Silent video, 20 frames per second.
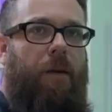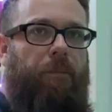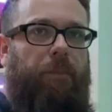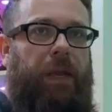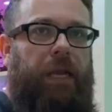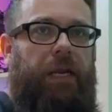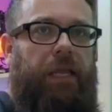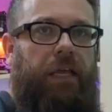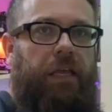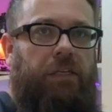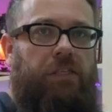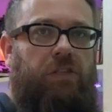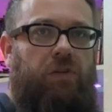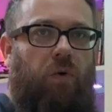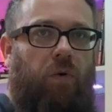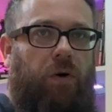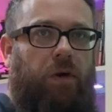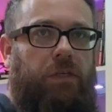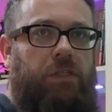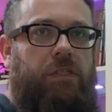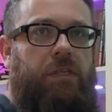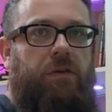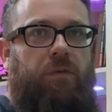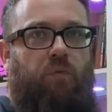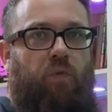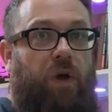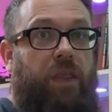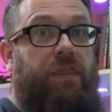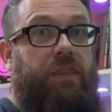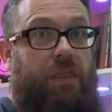media source
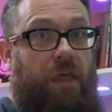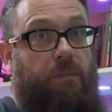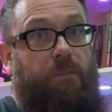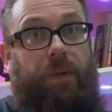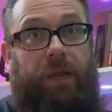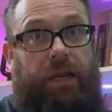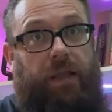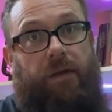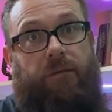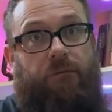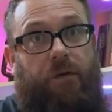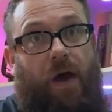with the media